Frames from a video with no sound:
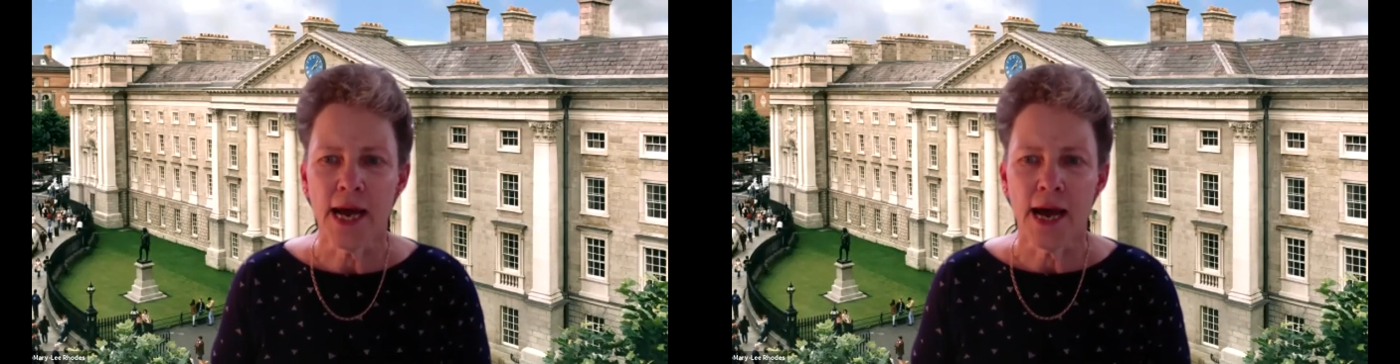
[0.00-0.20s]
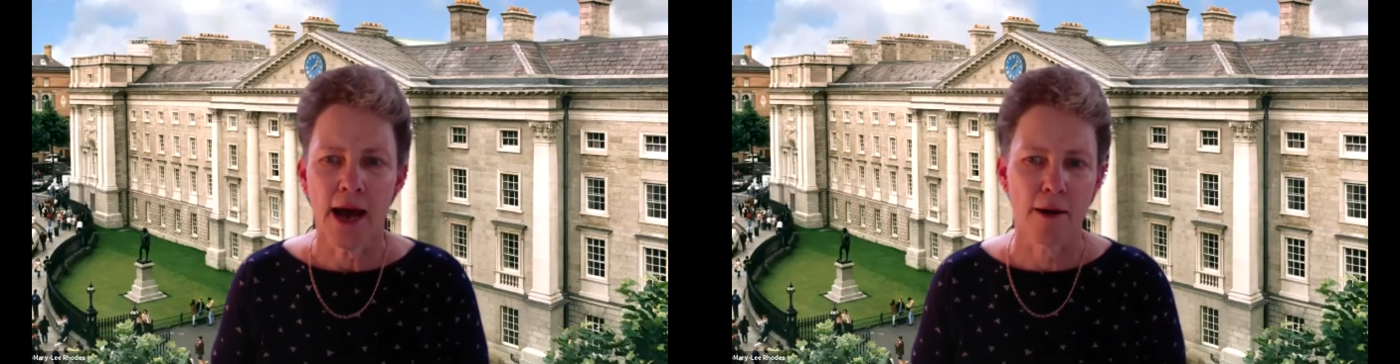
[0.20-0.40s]

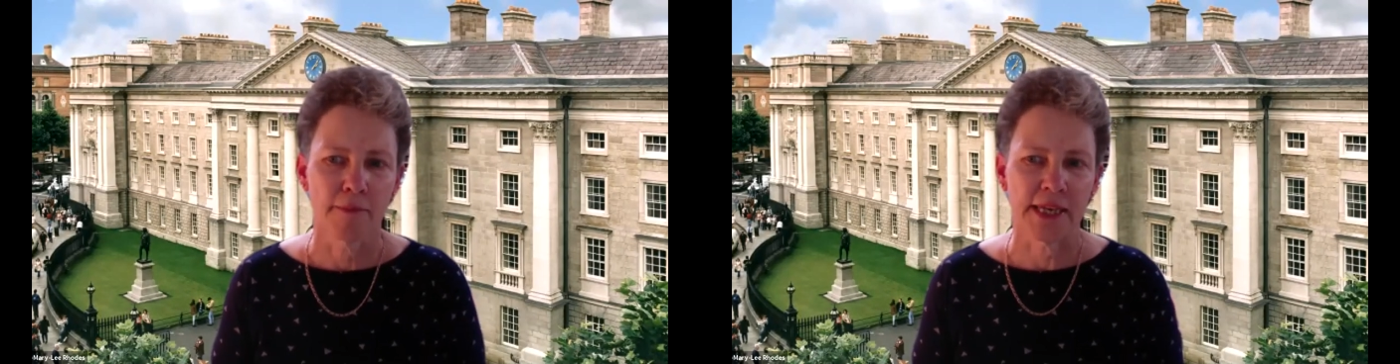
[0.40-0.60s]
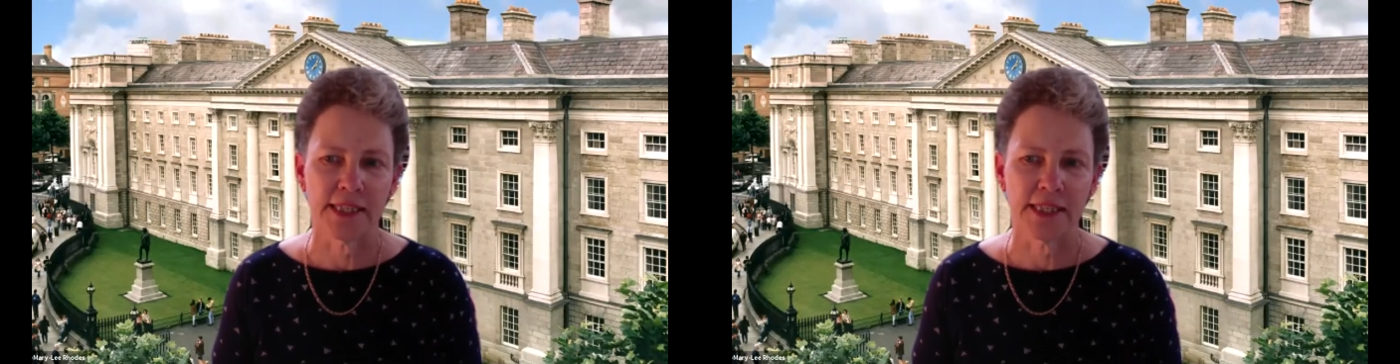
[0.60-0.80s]
Um,
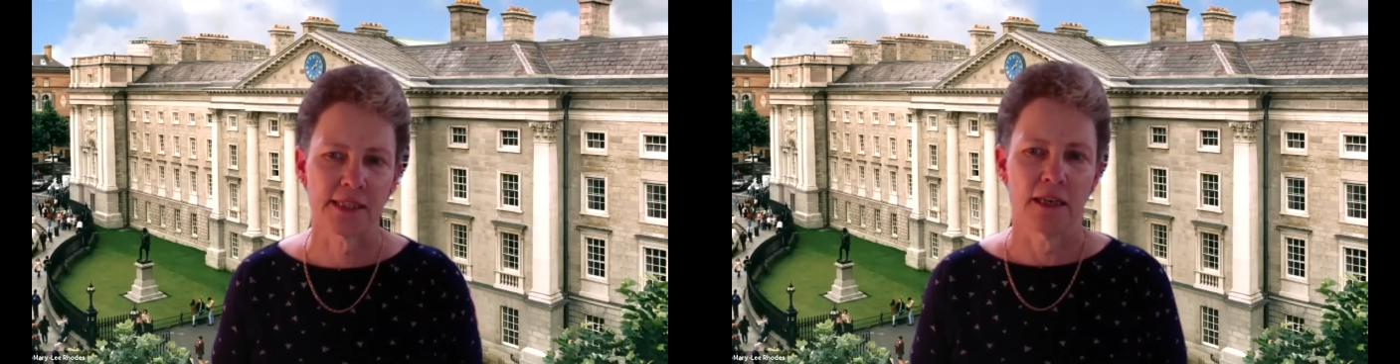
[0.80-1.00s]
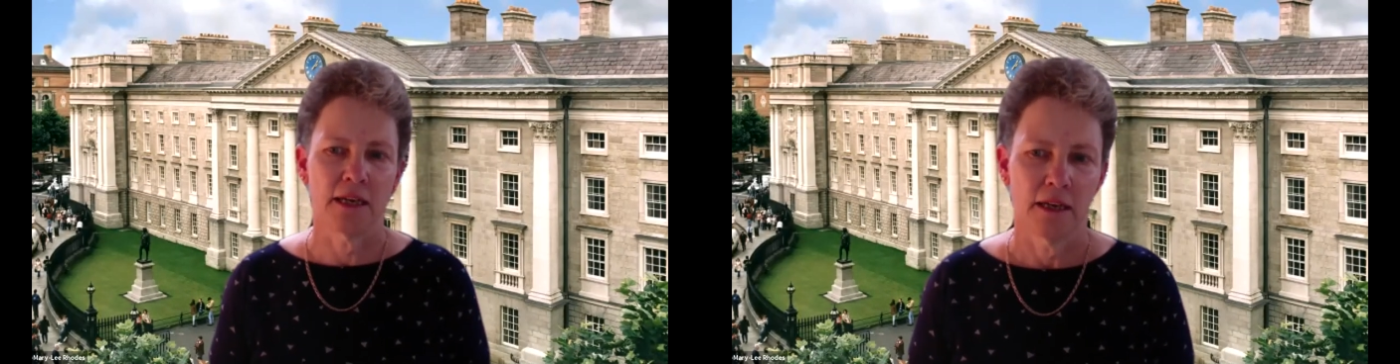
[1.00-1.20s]
he's
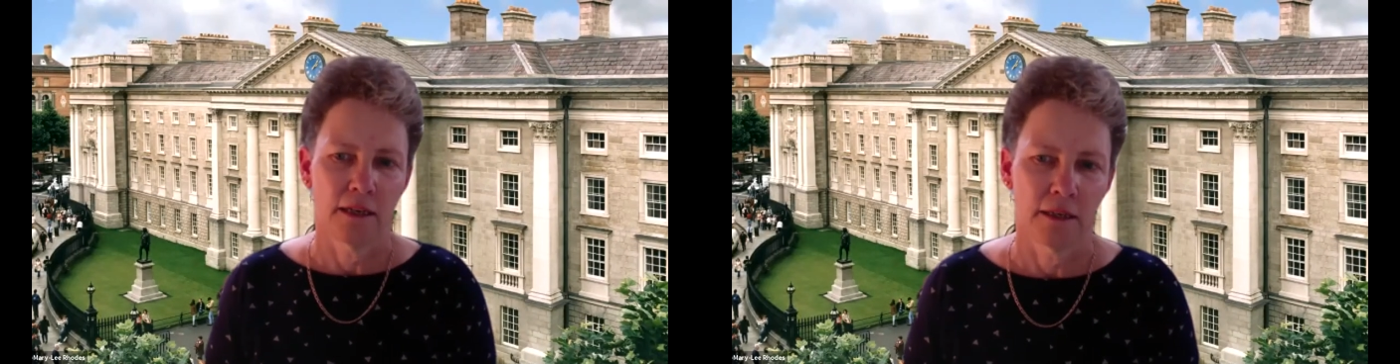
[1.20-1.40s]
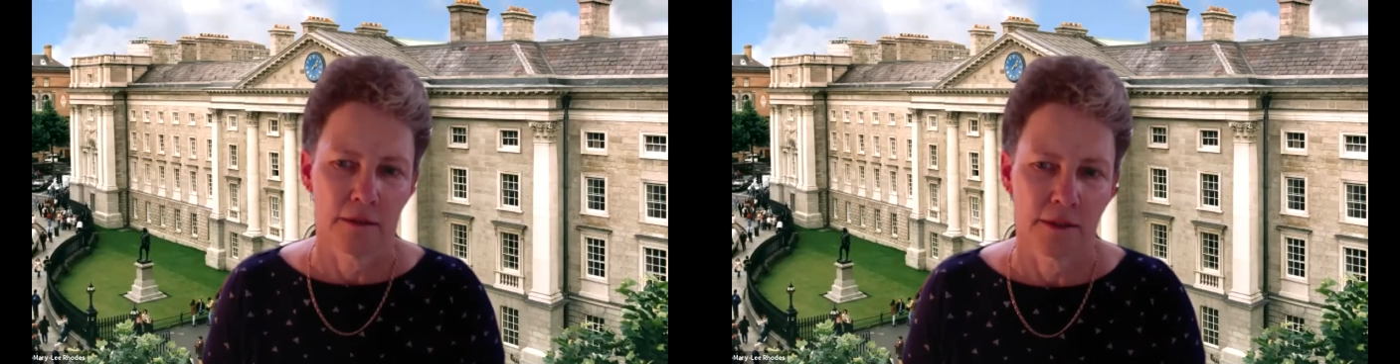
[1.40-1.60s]

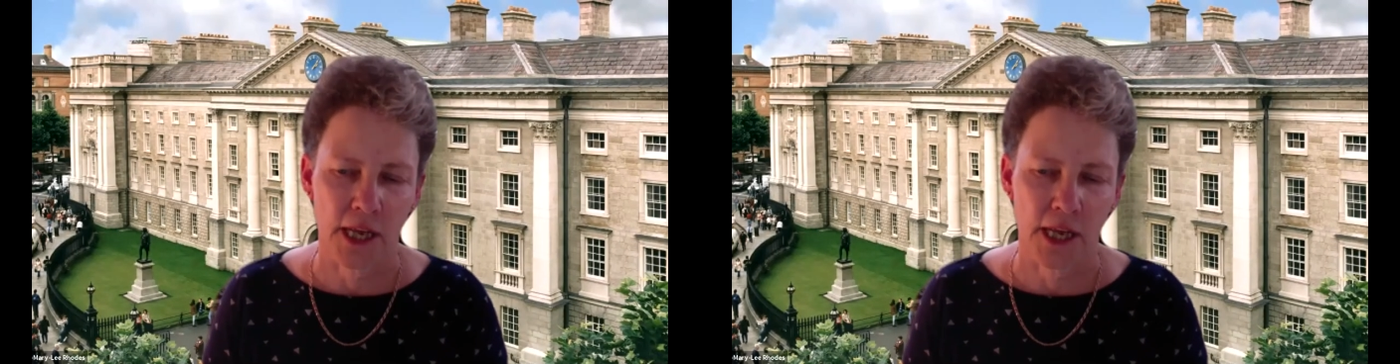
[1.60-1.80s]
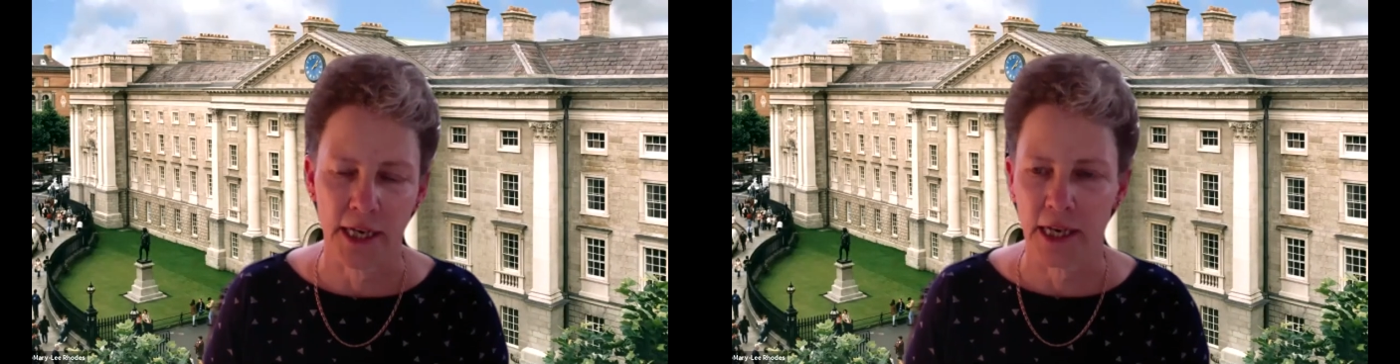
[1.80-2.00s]

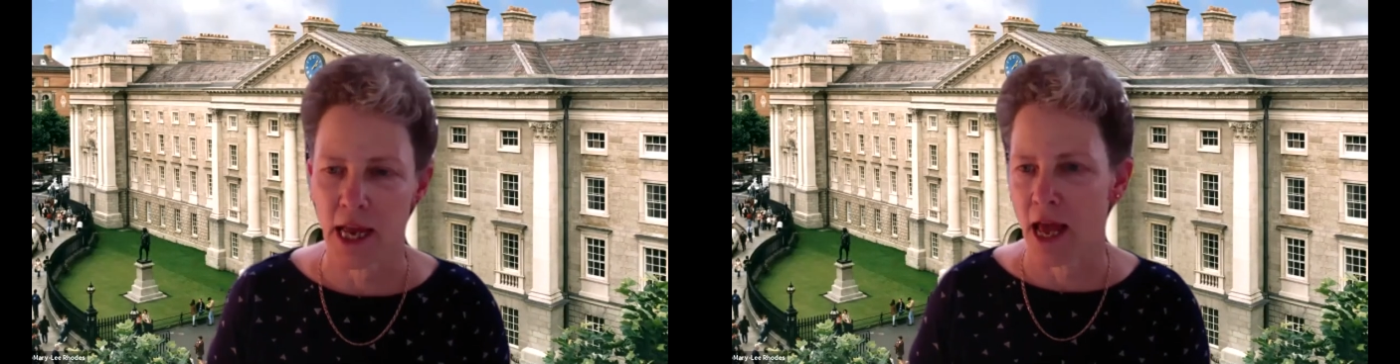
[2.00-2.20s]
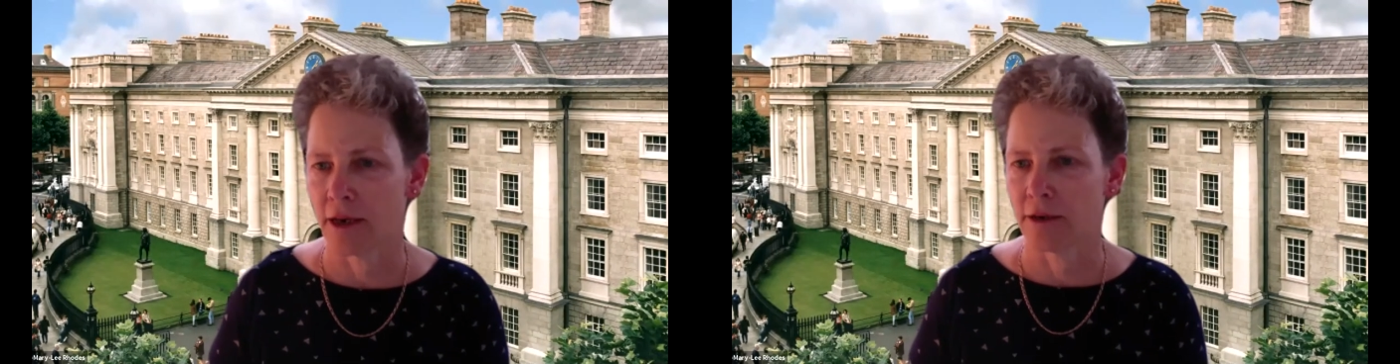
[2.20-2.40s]
studied
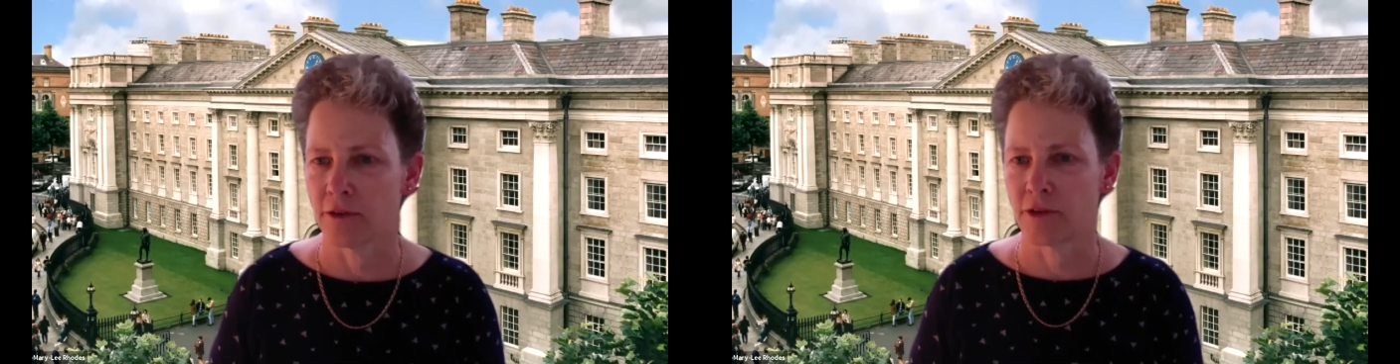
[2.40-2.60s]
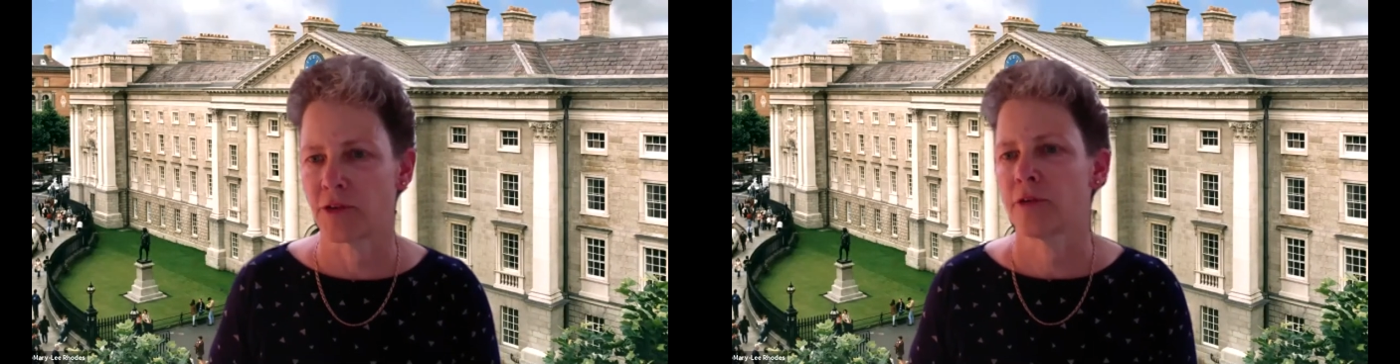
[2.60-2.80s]

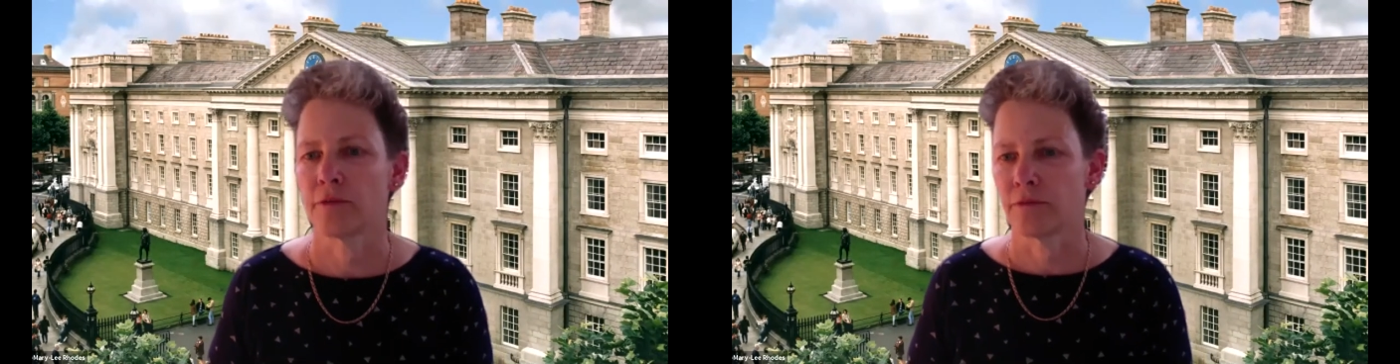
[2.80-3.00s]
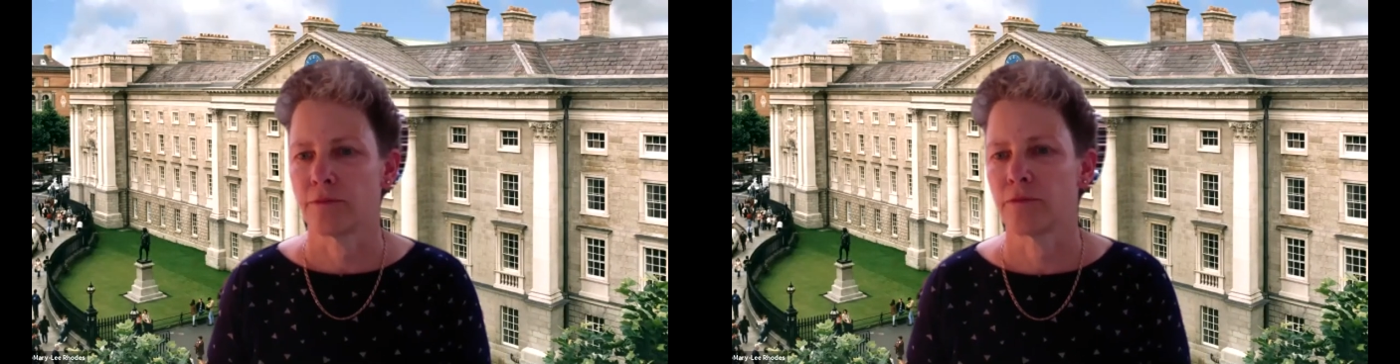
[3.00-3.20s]
and
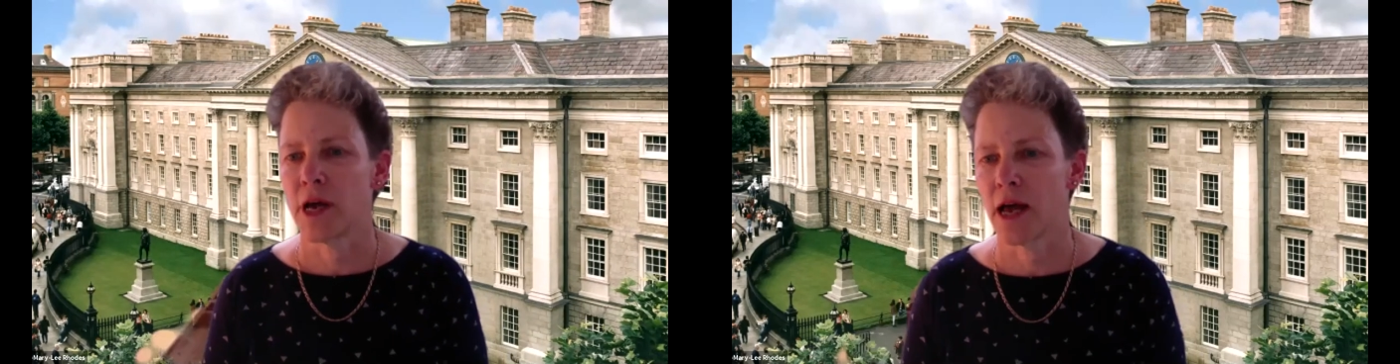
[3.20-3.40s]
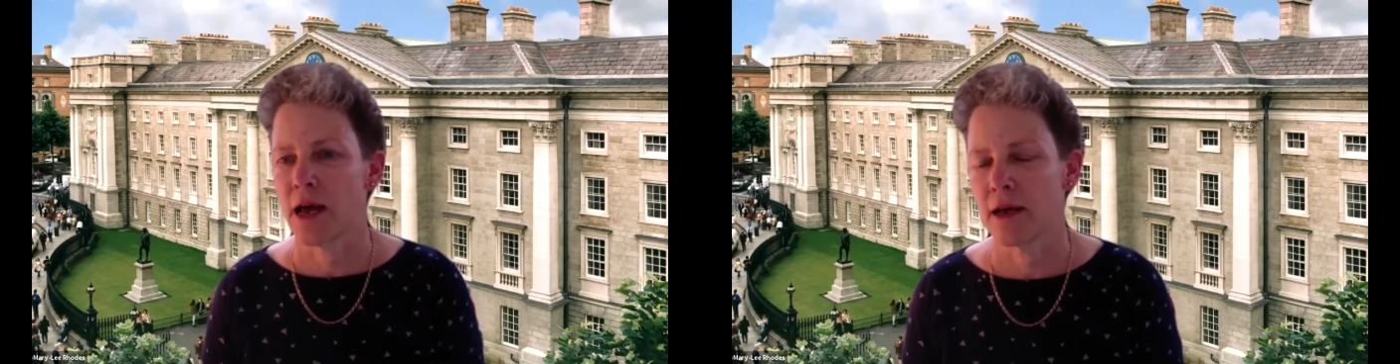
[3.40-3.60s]

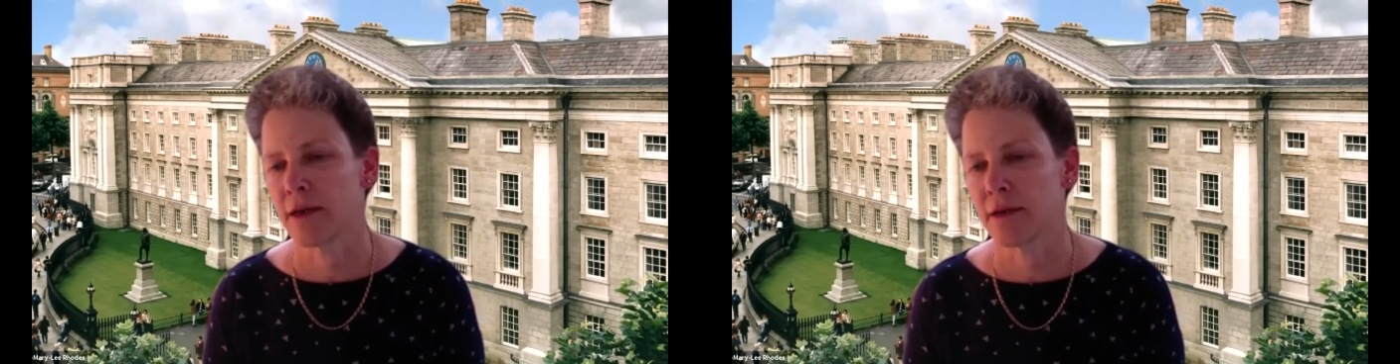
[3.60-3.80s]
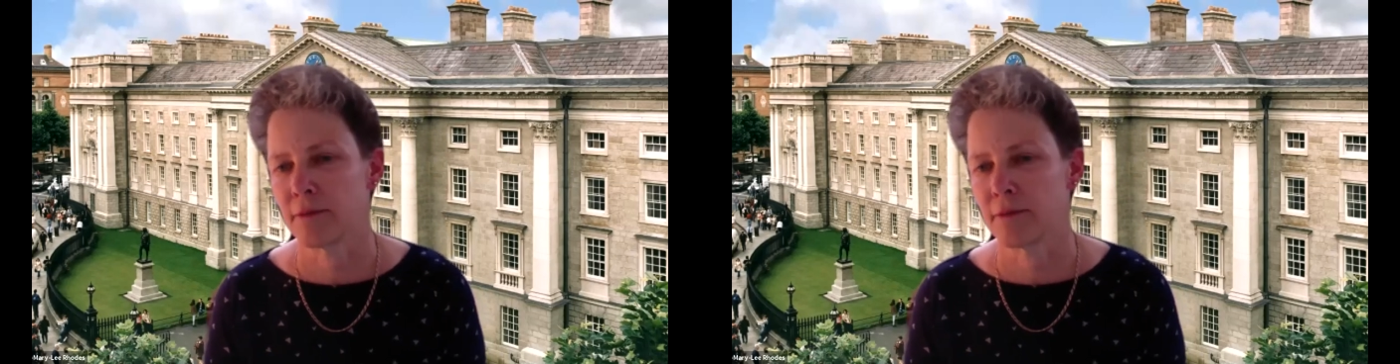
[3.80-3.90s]
uh,